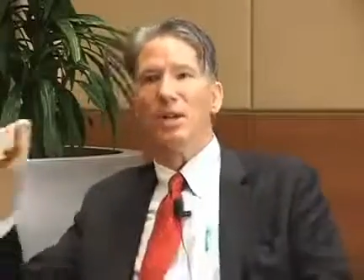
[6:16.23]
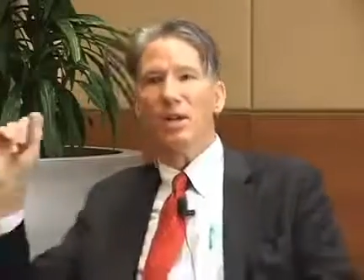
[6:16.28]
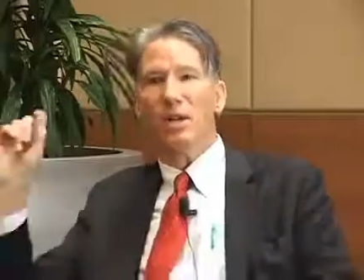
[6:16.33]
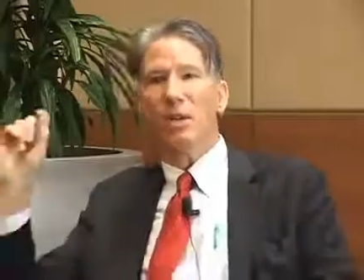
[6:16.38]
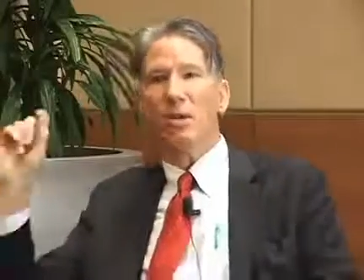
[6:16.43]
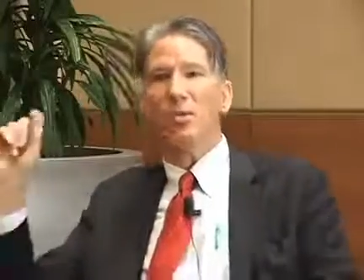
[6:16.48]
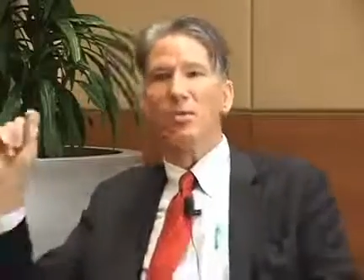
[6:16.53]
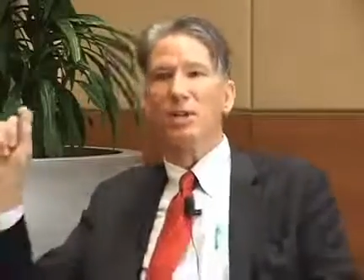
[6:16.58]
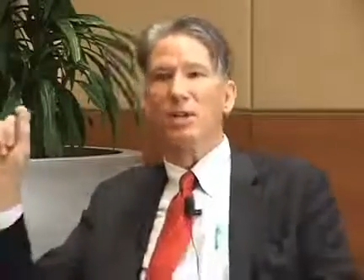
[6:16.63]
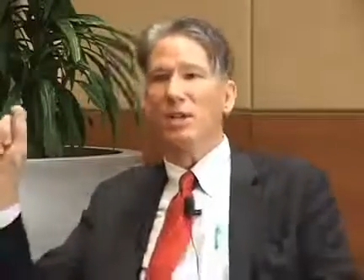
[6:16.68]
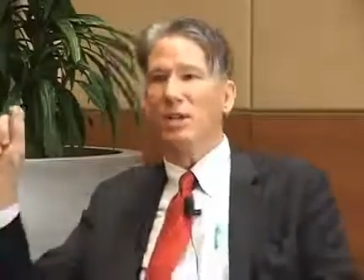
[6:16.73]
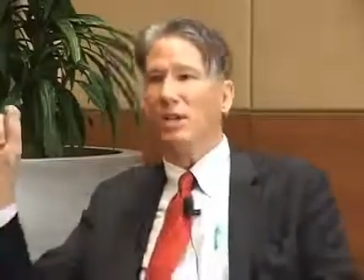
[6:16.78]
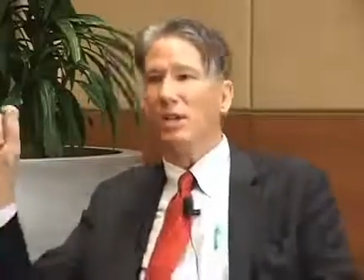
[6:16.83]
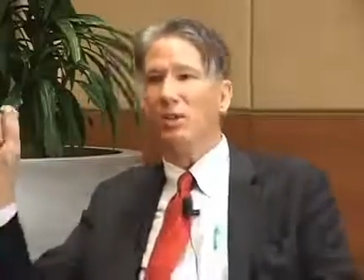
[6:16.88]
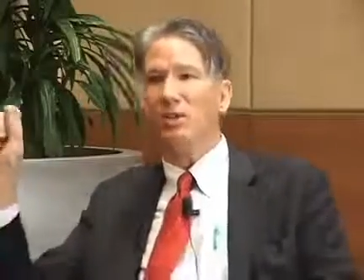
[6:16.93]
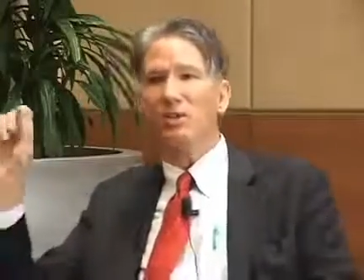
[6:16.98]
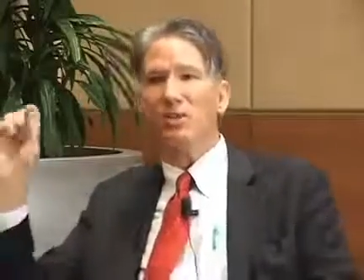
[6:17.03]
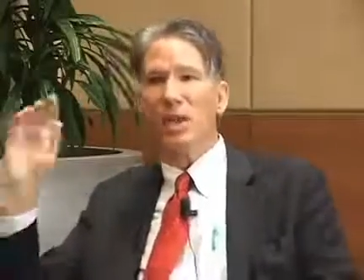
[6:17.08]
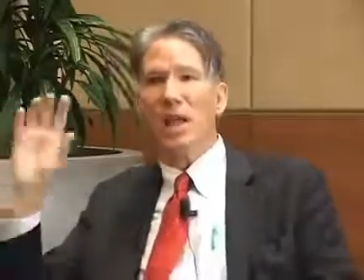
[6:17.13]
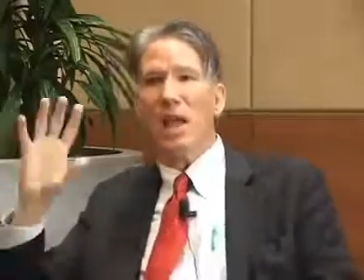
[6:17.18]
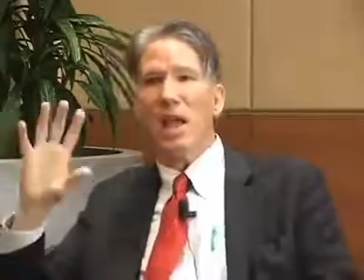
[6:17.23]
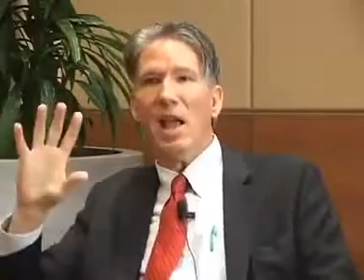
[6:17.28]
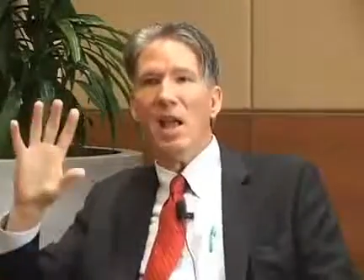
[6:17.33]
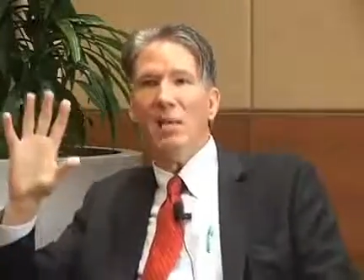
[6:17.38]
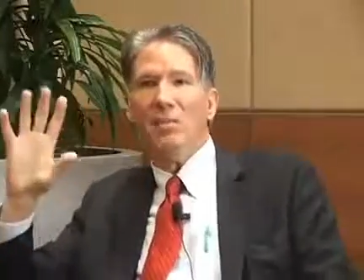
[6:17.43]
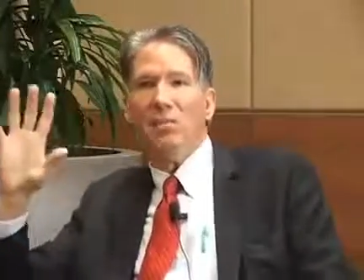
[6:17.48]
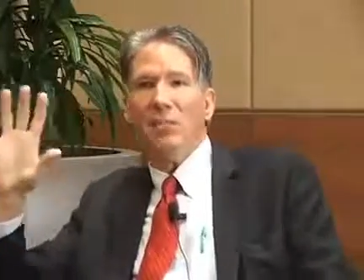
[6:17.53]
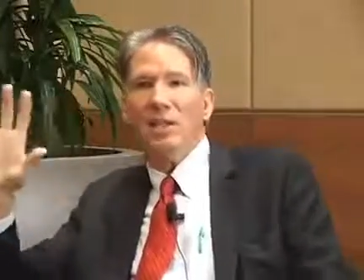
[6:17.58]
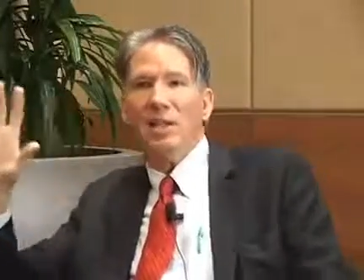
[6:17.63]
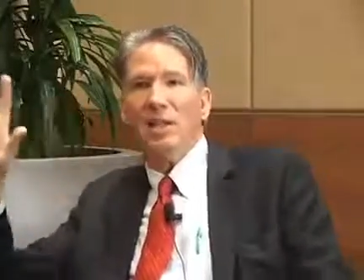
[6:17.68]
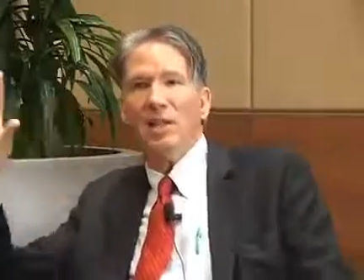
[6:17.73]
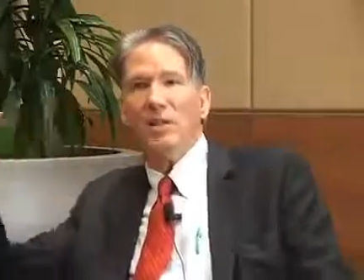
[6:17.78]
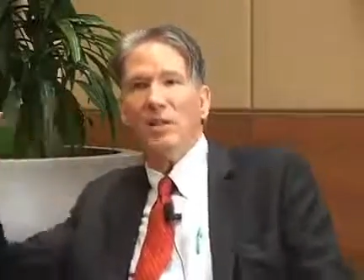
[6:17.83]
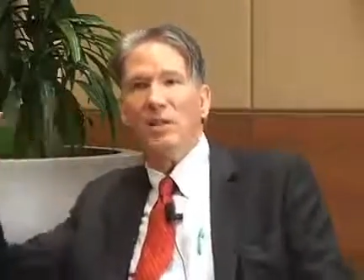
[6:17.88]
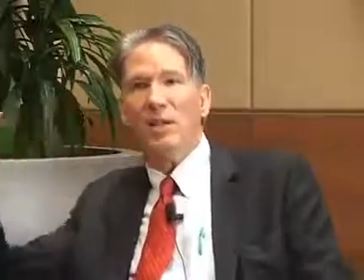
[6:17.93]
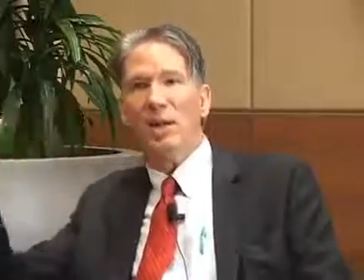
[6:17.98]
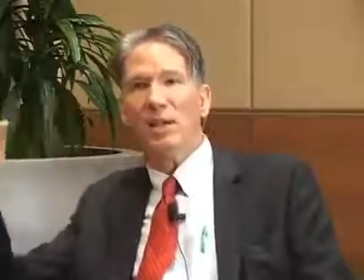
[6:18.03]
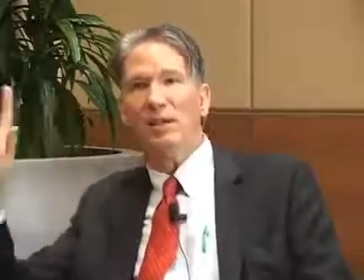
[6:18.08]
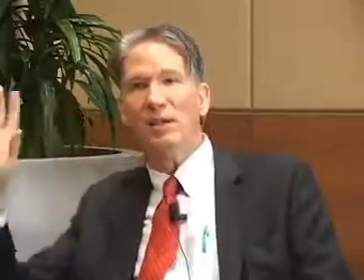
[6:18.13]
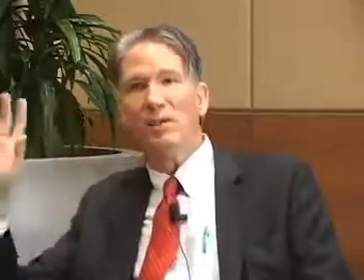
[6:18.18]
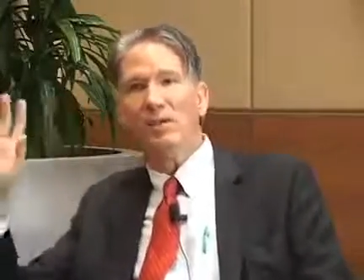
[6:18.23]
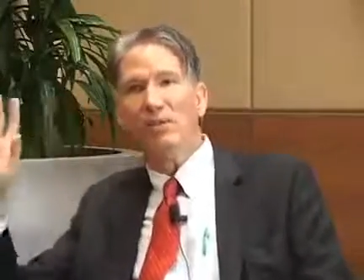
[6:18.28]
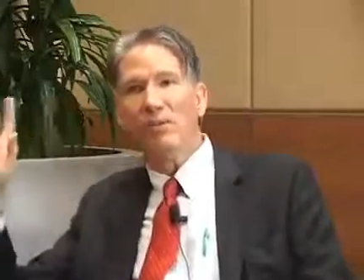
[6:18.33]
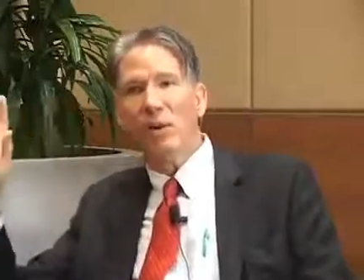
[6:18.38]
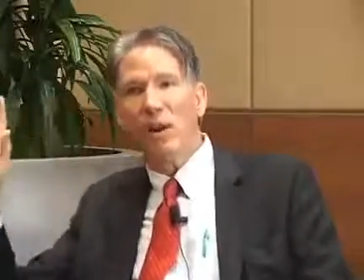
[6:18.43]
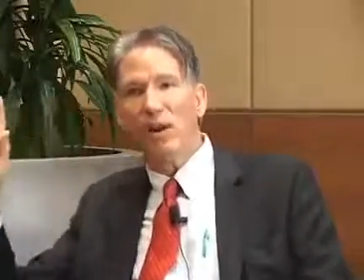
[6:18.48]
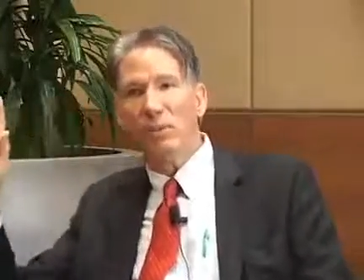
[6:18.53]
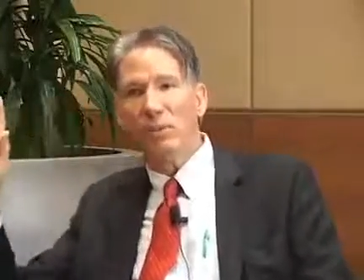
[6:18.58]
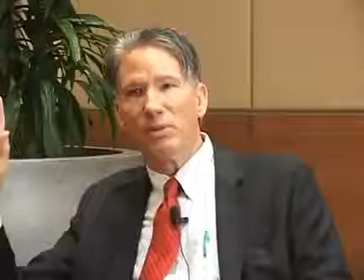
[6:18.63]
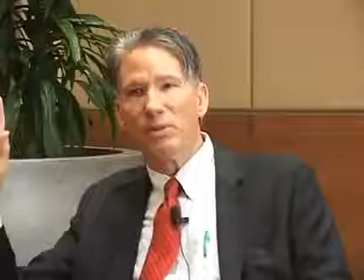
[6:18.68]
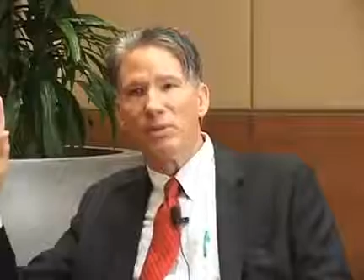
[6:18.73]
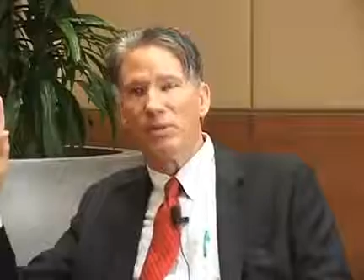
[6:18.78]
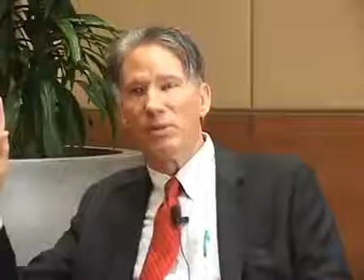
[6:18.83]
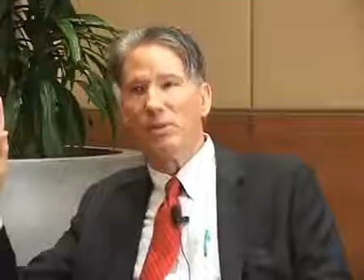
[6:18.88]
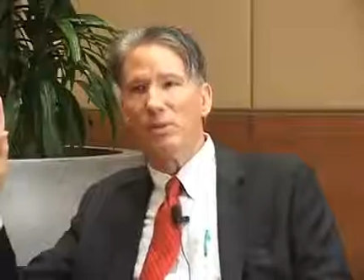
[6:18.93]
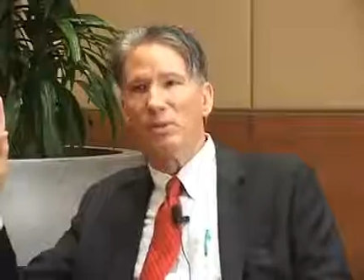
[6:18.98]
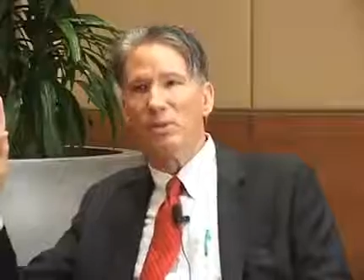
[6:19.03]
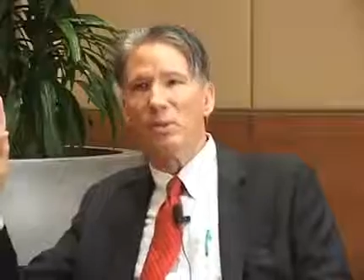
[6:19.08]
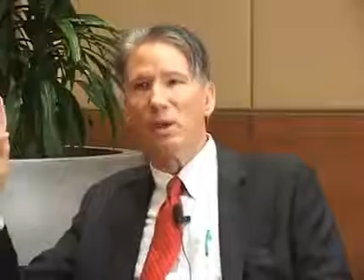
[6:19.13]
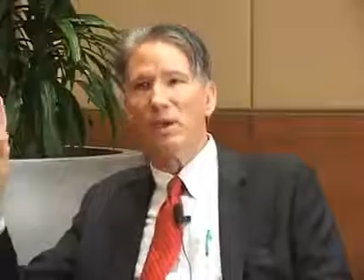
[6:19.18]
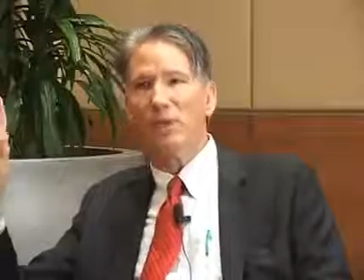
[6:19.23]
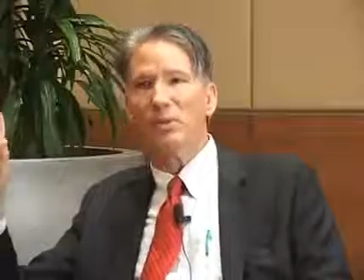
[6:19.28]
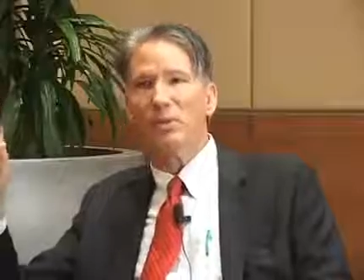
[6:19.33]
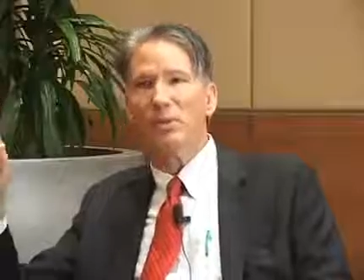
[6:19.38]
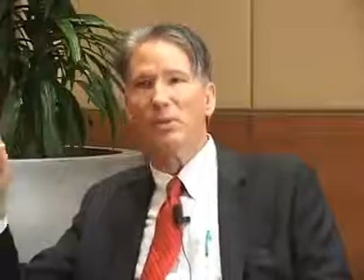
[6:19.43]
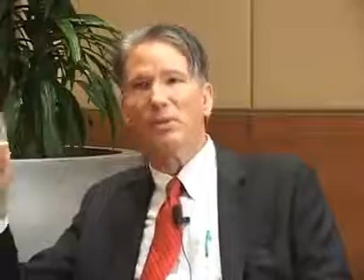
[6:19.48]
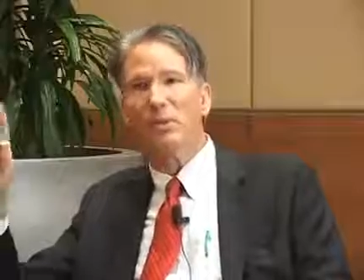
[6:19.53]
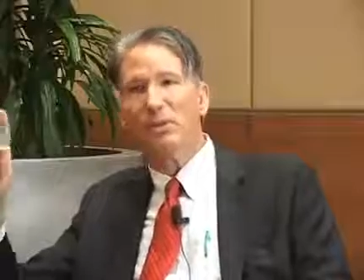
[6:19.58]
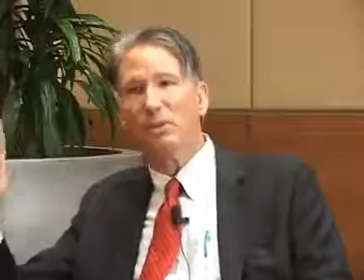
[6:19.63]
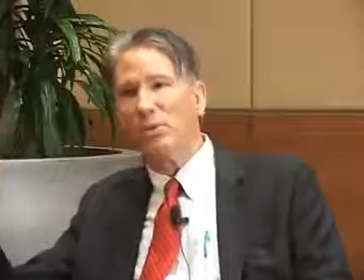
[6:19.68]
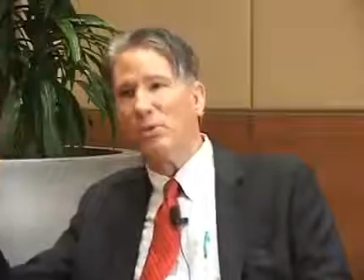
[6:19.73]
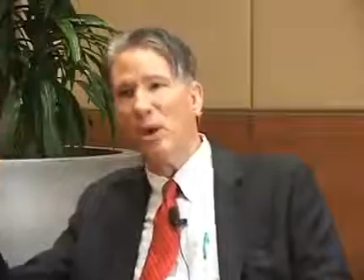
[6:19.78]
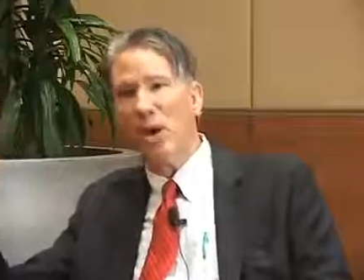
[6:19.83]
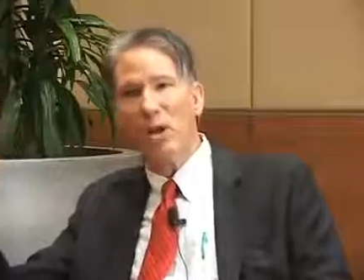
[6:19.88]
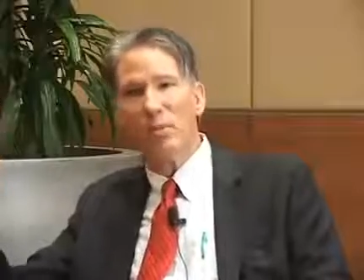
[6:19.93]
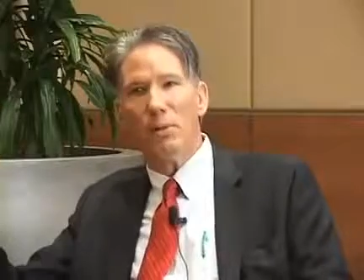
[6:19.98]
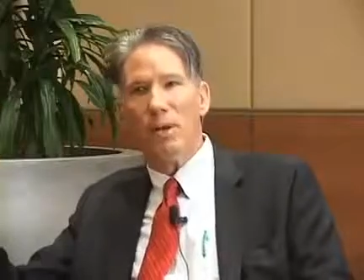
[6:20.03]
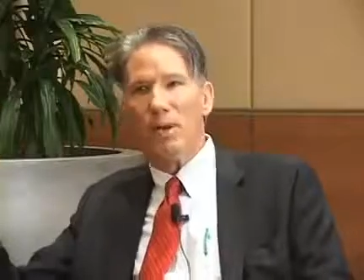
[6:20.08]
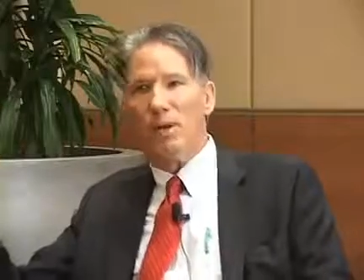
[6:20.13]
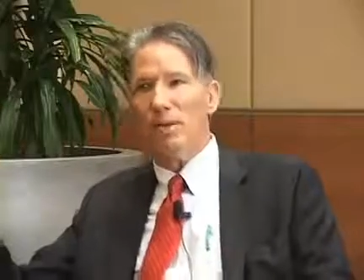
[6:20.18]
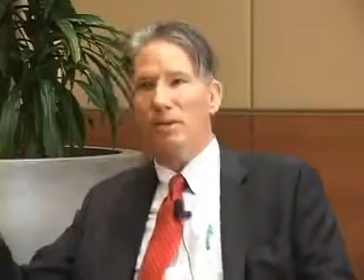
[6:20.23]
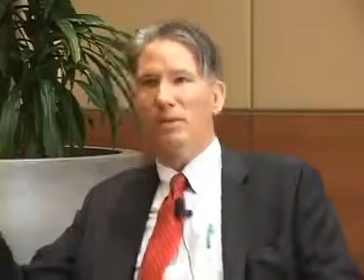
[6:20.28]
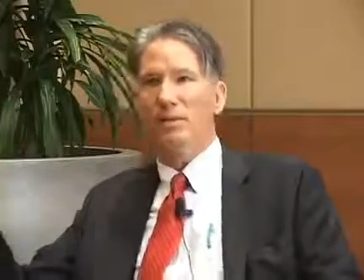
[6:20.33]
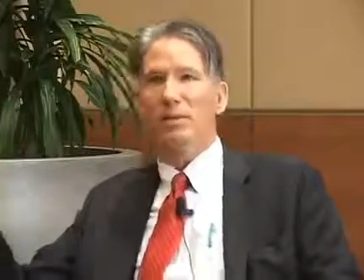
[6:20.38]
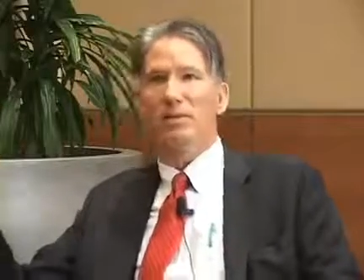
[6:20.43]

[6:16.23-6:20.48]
They only use MD-directed pharmaceutical medicine for trauma.